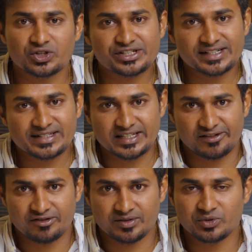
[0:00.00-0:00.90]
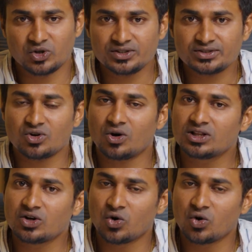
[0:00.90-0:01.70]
project itself, because all the